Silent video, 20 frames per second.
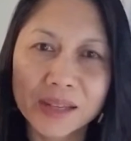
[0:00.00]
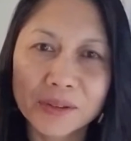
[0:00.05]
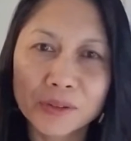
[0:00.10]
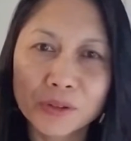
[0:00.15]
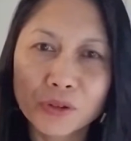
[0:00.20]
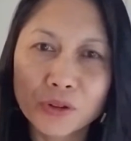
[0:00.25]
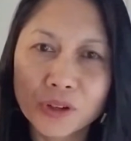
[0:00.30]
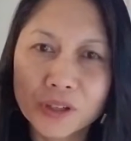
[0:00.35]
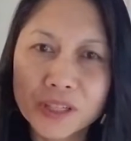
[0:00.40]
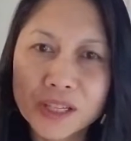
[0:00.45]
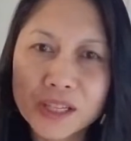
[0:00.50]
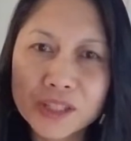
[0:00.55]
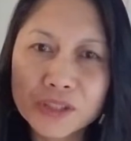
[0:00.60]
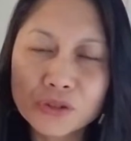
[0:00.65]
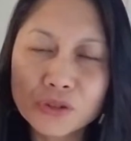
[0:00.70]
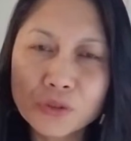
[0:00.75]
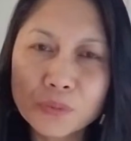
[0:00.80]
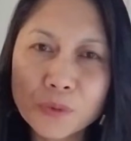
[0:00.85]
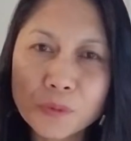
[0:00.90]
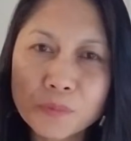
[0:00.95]
This
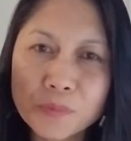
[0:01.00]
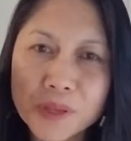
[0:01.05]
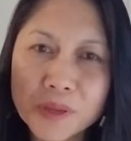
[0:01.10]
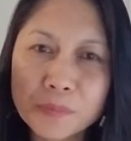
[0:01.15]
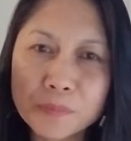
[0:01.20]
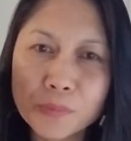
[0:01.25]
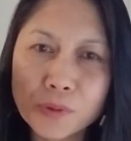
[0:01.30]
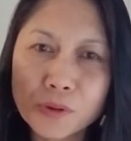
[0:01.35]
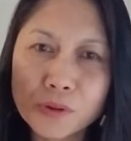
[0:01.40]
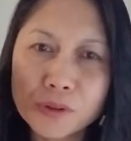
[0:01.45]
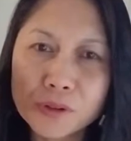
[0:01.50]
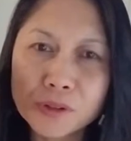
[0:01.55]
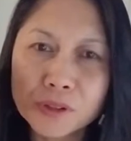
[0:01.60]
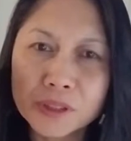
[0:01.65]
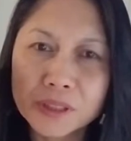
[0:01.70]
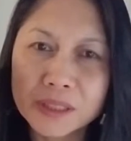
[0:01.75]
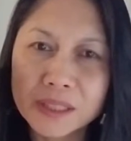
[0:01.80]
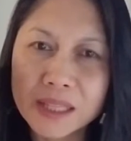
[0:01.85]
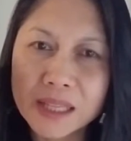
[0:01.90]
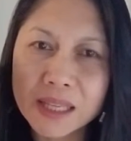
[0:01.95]
group of people
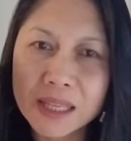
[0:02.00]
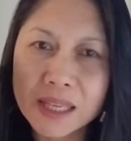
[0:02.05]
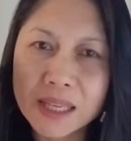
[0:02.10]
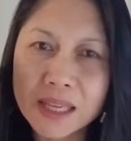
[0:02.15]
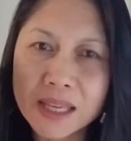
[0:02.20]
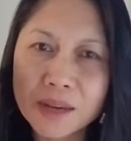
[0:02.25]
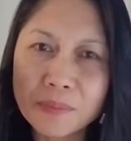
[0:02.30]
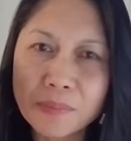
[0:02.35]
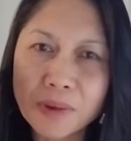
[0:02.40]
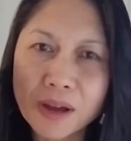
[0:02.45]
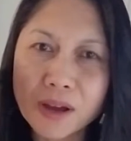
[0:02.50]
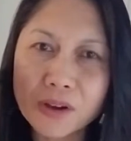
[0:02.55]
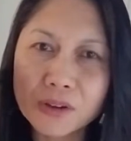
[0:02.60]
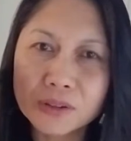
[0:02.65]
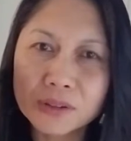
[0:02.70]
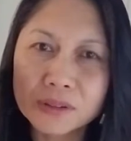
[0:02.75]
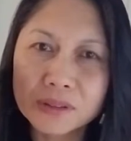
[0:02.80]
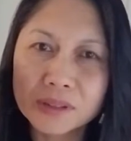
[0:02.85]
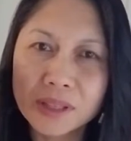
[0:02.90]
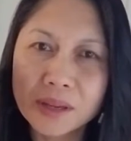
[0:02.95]
digging
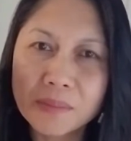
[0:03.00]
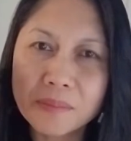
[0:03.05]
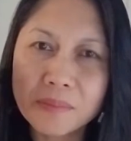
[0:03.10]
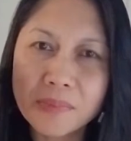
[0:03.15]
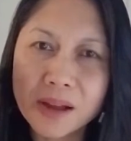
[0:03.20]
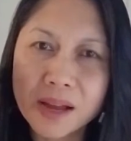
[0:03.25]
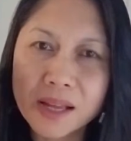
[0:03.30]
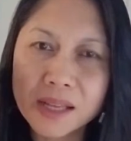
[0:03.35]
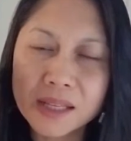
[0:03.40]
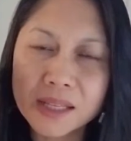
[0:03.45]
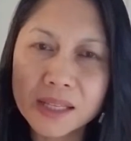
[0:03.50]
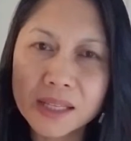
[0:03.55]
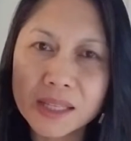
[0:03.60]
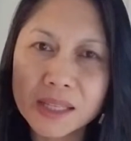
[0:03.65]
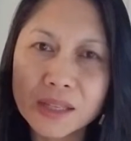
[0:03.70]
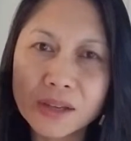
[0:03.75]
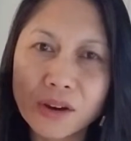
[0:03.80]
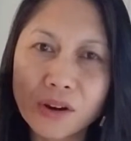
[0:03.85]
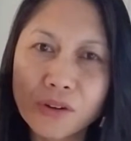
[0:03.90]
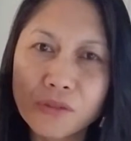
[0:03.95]
about the
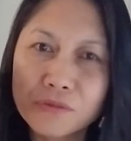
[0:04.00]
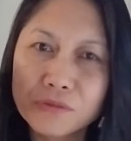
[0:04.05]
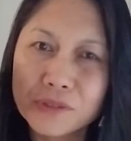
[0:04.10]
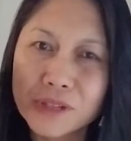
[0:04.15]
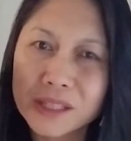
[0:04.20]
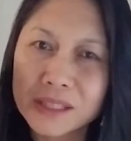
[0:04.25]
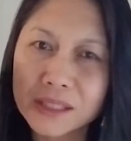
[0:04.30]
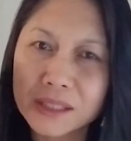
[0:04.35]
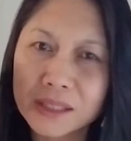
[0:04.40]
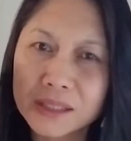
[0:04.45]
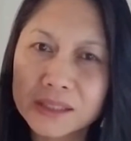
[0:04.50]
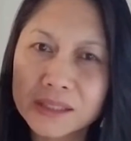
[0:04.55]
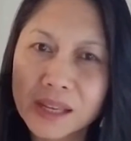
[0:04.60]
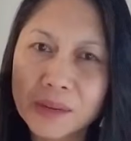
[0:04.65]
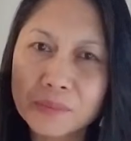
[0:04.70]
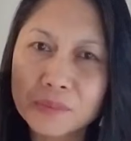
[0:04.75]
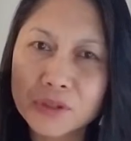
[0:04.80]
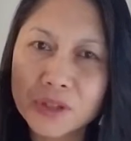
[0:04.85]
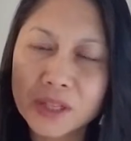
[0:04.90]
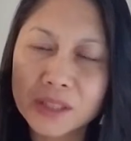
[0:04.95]
money of the
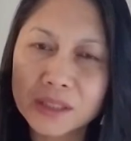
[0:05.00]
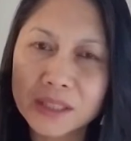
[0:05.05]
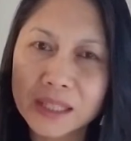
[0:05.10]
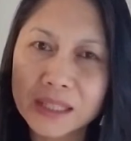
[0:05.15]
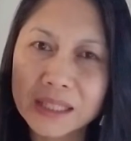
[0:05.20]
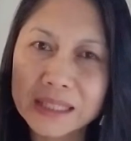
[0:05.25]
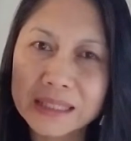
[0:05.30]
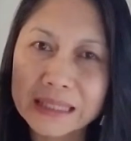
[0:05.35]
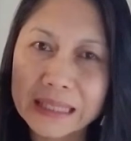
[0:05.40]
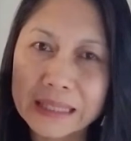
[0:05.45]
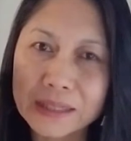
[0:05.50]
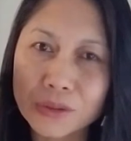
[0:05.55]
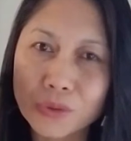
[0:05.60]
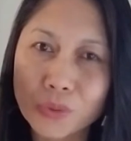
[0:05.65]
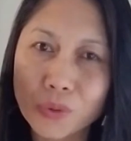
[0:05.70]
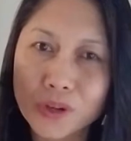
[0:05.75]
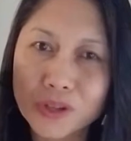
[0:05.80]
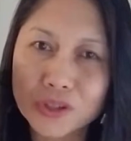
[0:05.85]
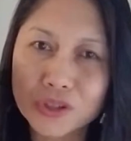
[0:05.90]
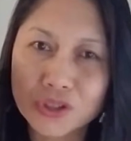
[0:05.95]
subject that is in
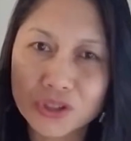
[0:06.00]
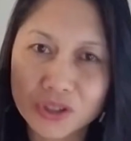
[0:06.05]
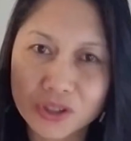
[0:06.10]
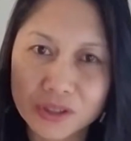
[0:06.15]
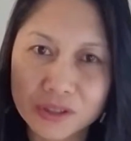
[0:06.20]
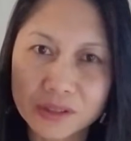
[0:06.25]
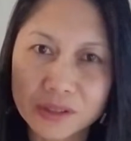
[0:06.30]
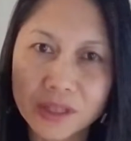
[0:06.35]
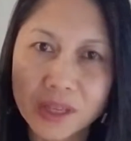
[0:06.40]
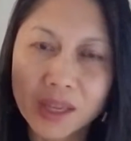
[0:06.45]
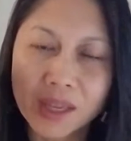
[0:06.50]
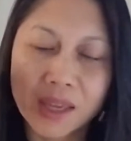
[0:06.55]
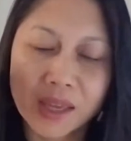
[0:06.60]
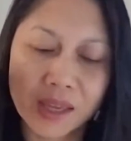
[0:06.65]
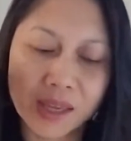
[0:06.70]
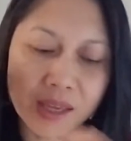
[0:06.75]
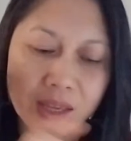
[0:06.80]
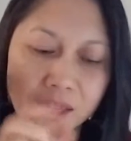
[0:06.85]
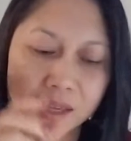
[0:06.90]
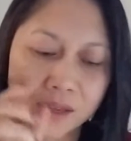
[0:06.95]
question.
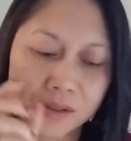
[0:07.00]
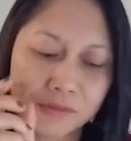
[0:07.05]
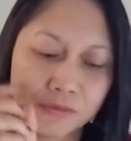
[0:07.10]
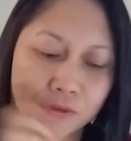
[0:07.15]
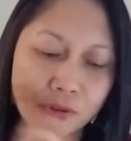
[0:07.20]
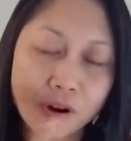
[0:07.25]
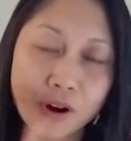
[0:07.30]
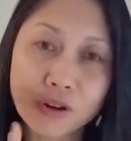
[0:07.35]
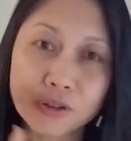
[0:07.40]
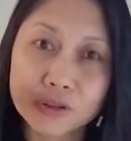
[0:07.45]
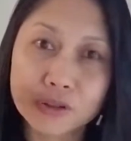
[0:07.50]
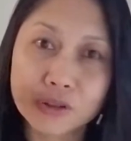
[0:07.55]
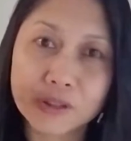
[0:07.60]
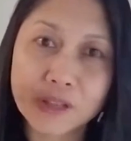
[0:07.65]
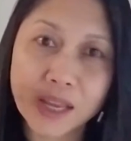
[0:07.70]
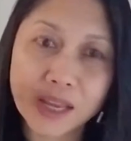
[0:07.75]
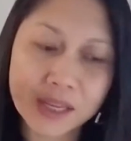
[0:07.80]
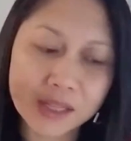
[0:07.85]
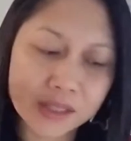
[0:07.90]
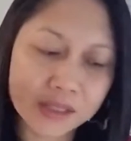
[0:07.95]
For our
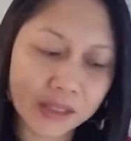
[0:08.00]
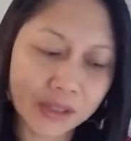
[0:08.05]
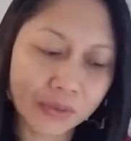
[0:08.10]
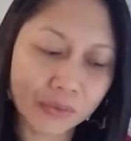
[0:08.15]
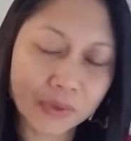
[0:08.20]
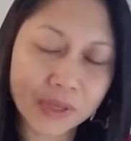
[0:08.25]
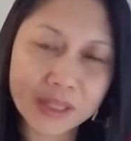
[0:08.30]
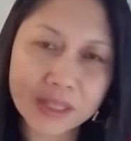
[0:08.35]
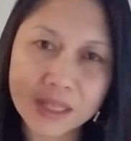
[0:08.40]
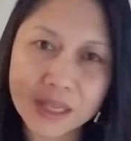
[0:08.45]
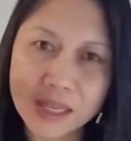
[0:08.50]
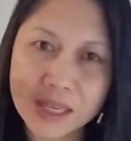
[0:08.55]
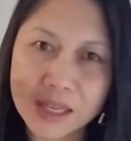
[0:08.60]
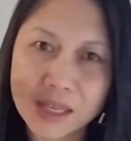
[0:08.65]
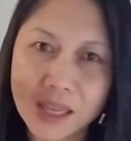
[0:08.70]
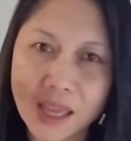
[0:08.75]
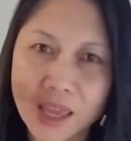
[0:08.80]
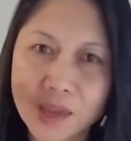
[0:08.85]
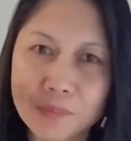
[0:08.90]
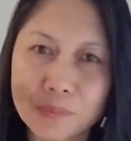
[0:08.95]
today's
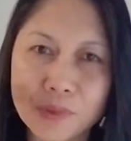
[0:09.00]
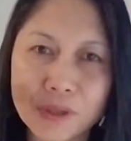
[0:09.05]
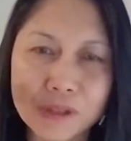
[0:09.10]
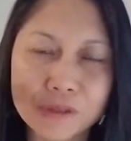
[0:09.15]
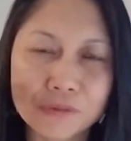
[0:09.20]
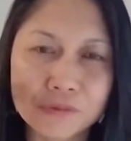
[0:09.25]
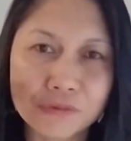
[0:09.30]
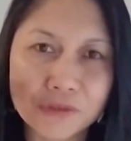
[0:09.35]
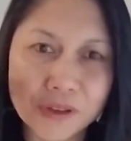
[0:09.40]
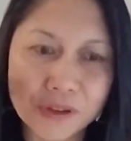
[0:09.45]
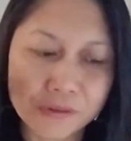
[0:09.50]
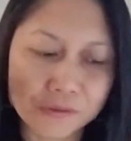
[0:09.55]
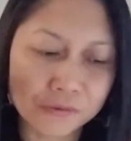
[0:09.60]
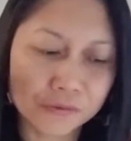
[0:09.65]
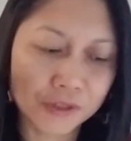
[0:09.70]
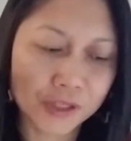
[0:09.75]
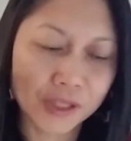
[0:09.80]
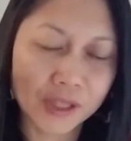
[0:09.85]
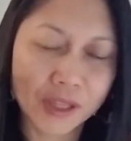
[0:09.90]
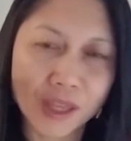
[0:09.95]
reading, April
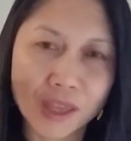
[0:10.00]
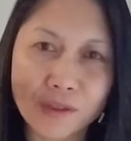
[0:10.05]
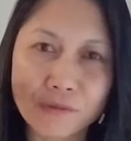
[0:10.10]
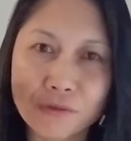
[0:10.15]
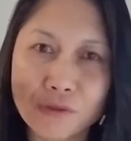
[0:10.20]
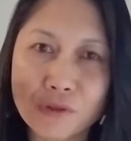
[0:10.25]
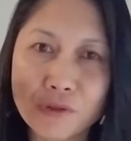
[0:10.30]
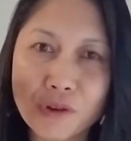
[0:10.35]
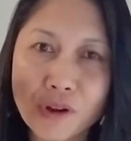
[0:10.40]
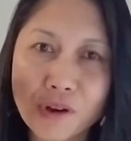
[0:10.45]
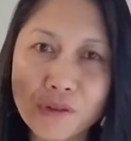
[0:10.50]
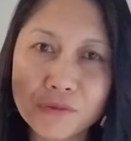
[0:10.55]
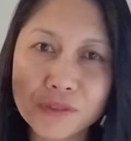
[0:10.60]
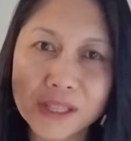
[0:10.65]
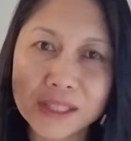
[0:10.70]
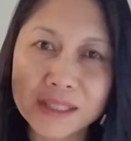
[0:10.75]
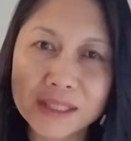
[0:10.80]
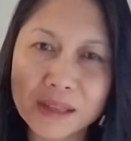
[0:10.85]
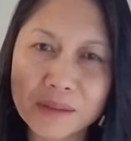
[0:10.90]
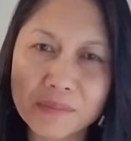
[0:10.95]
5th. If you know of
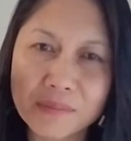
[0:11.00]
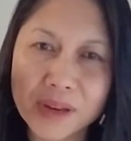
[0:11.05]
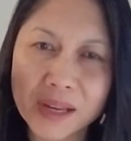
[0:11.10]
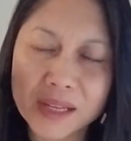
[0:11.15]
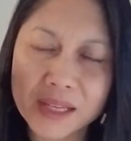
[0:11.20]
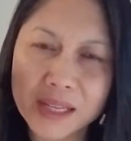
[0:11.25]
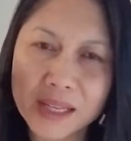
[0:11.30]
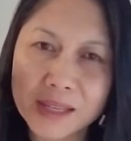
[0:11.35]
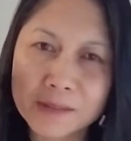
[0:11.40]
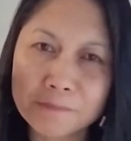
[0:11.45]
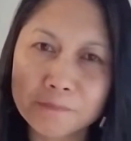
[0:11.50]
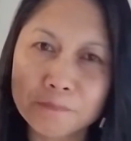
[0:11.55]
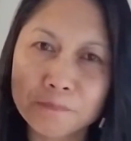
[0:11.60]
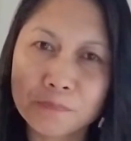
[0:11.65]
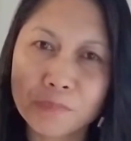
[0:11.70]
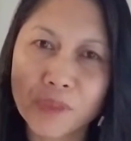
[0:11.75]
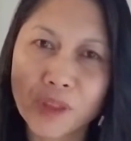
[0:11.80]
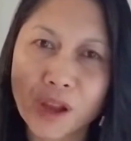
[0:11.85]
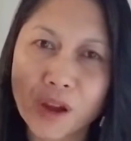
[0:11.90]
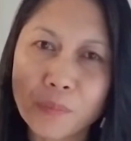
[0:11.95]
that somebody,
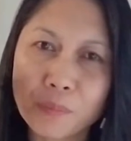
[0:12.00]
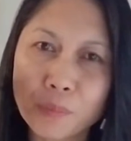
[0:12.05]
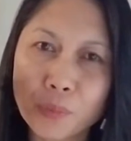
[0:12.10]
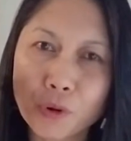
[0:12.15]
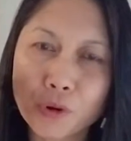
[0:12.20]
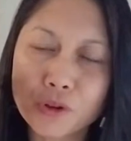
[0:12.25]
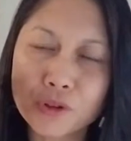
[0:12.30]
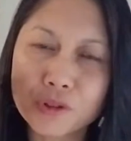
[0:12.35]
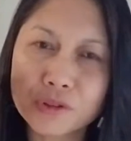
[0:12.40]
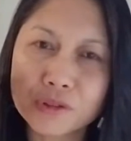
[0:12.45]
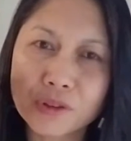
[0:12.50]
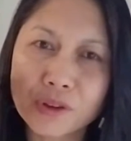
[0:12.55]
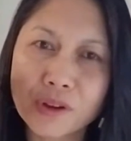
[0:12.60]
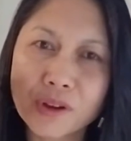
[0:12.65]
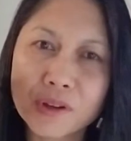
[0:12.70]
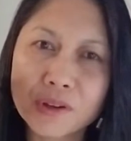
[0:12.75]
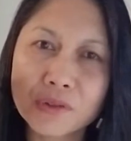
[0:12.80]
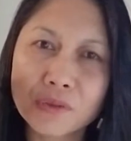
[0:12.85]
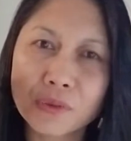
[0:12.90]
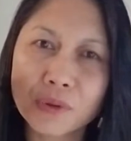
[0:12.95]
a
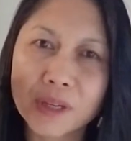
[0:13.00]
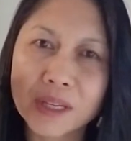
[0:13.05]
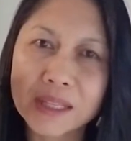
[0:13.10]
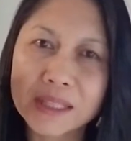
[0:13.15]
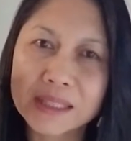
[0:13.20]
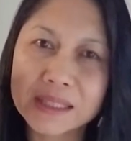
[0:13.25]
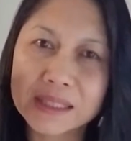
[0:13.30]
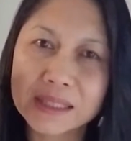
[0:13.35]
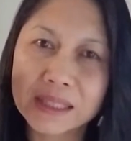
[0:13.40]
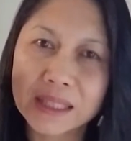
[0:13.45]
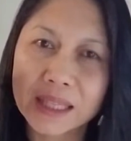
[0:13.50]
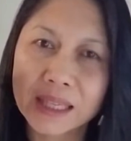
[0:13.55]
person who is